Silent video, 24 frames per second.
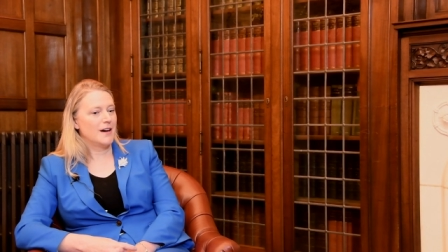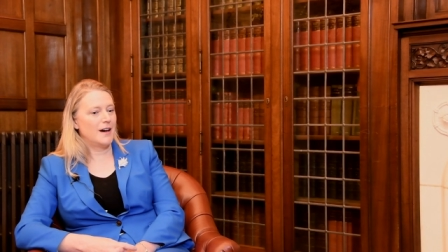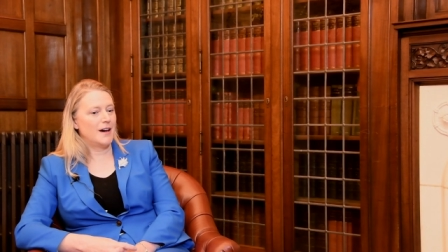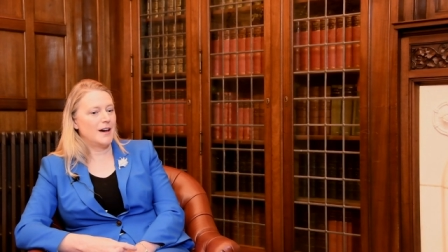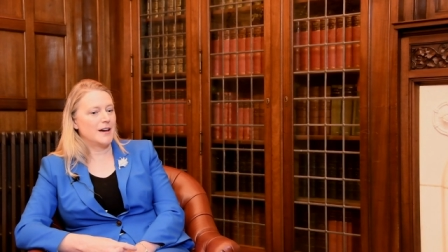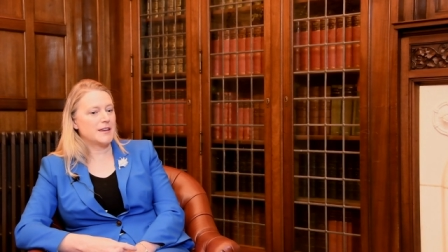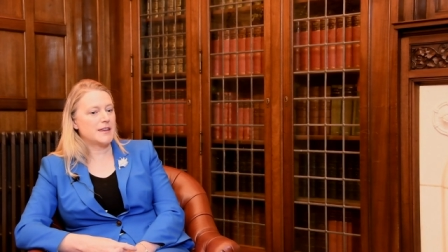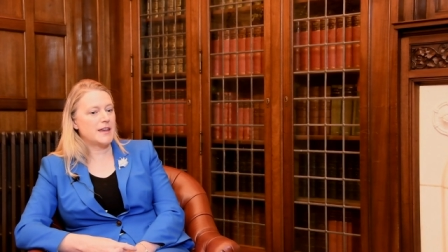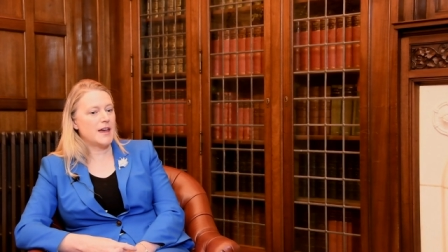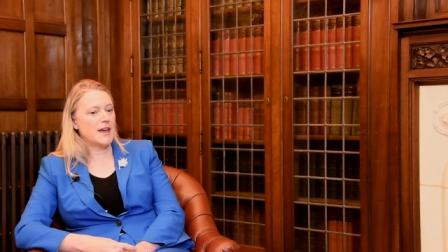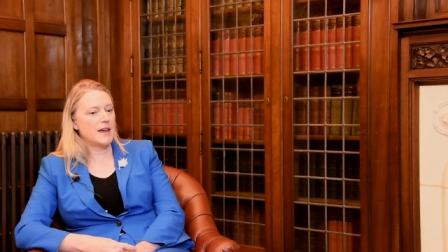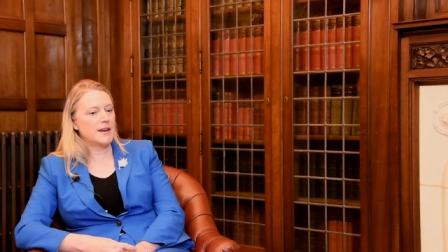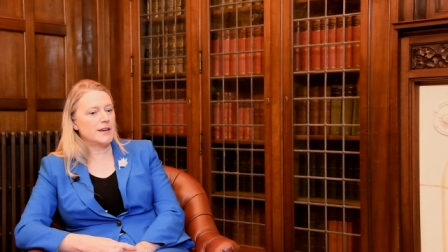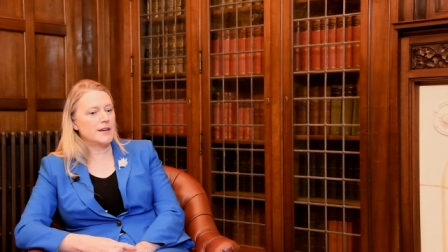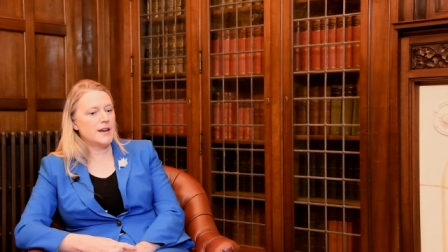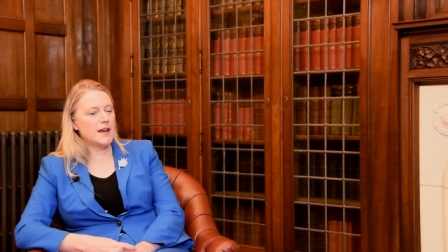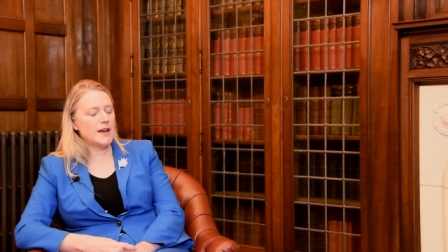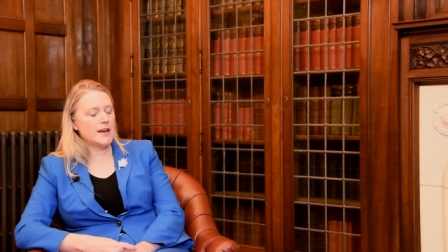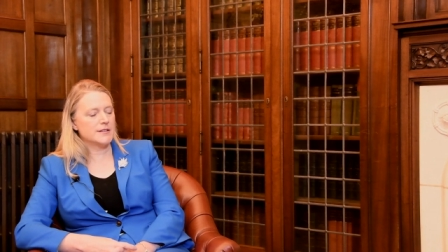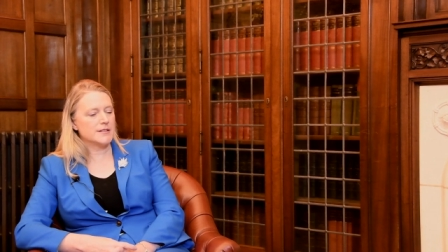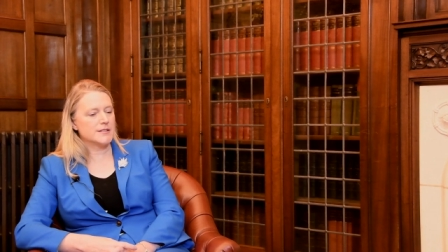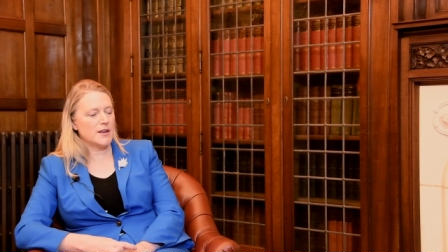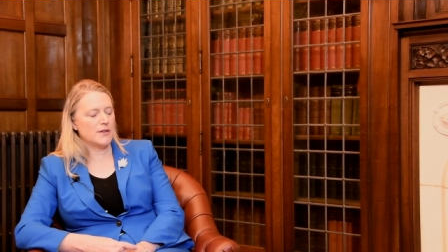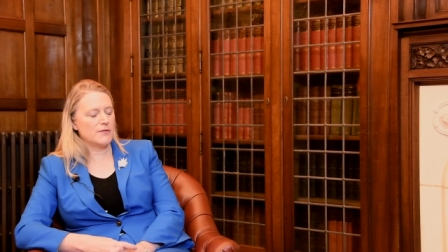uh, Canada
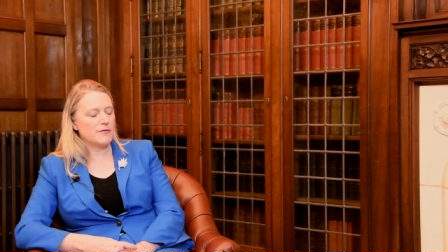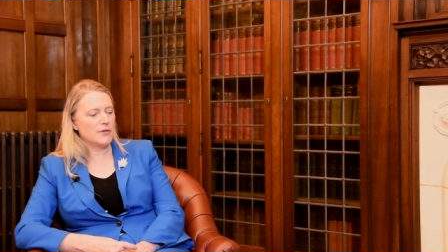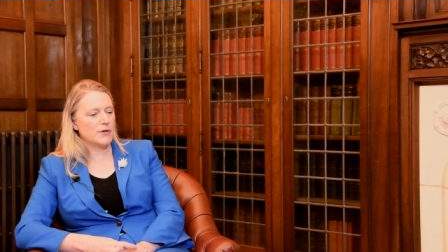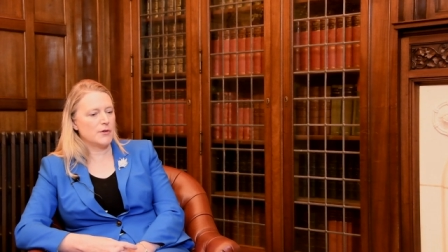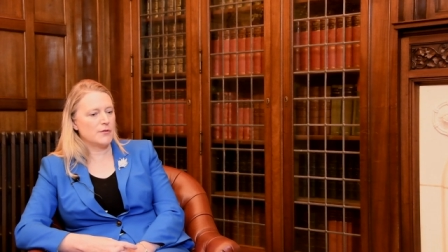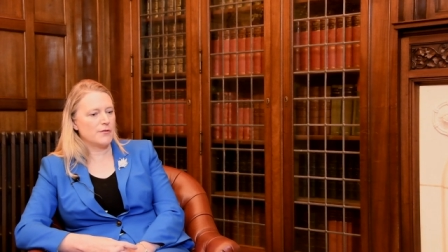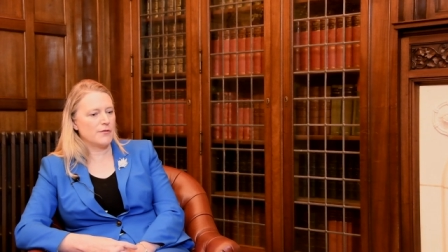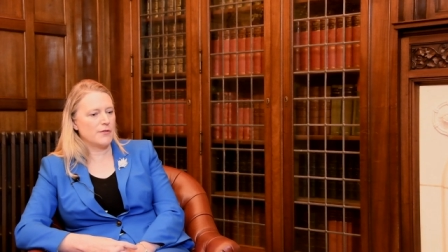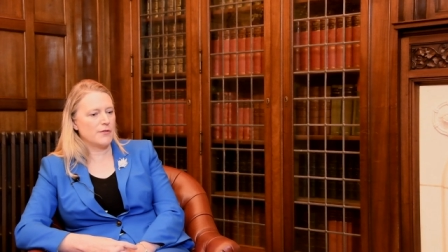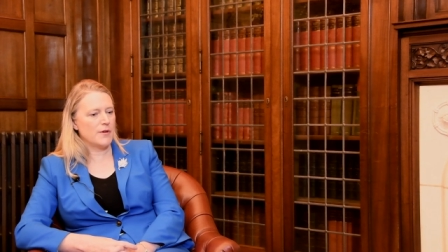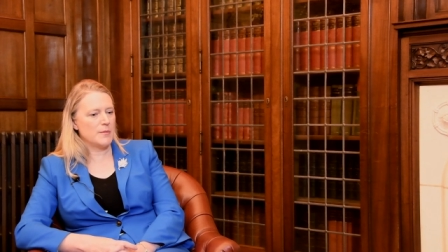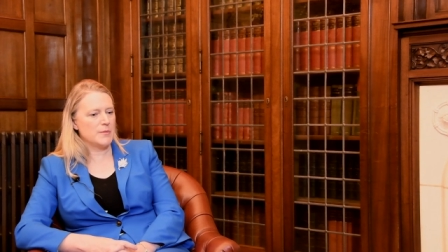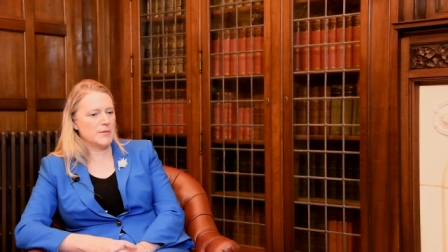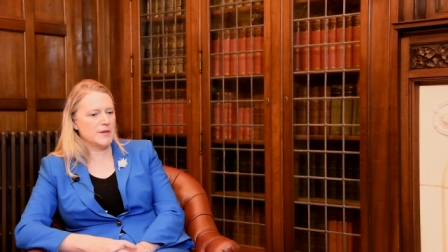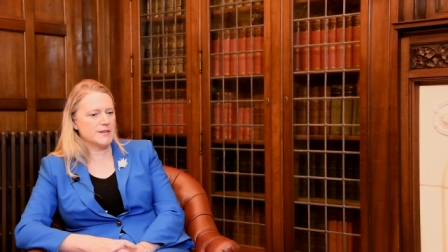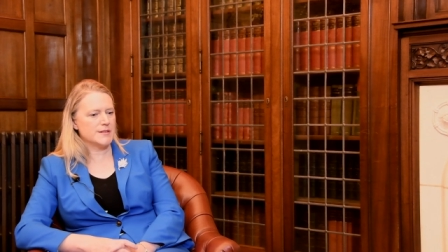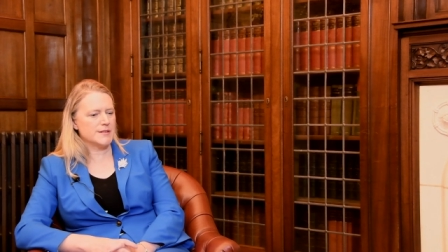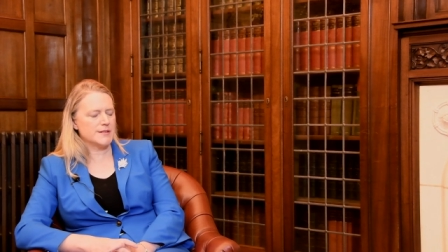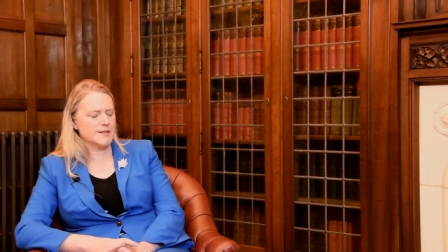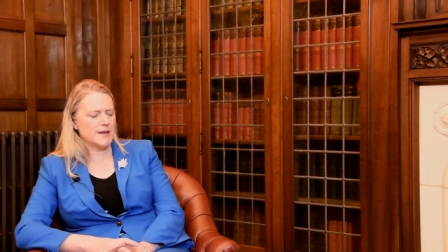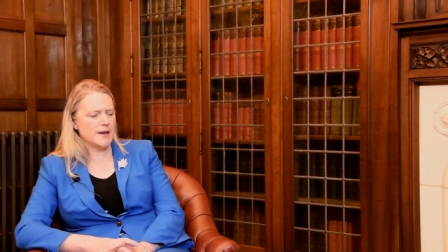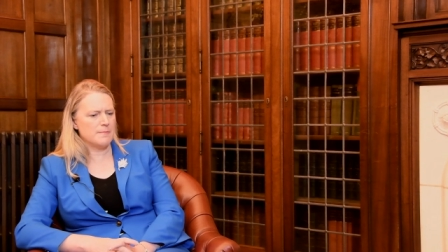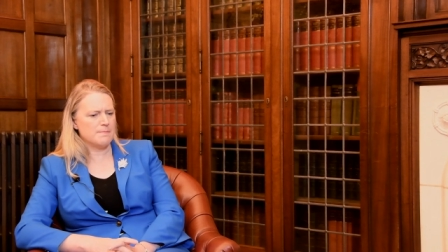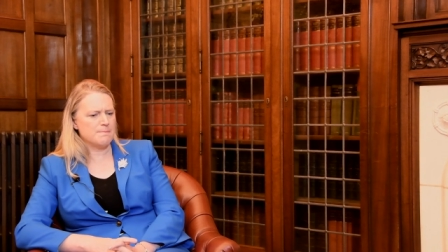had suffered from
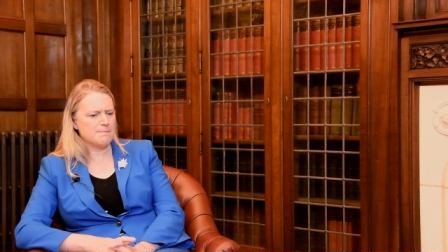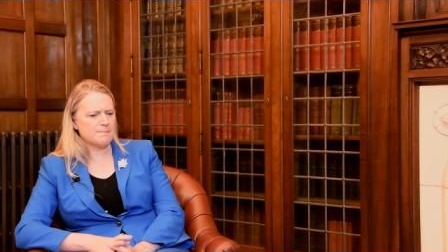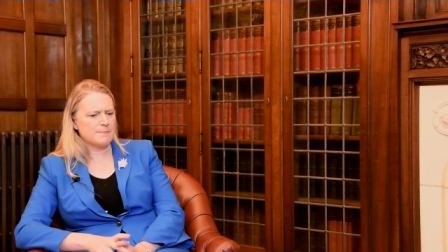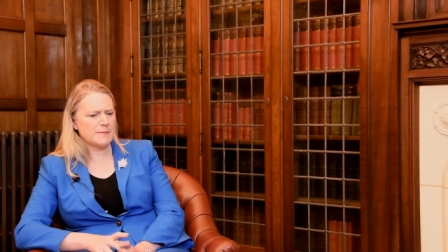this um,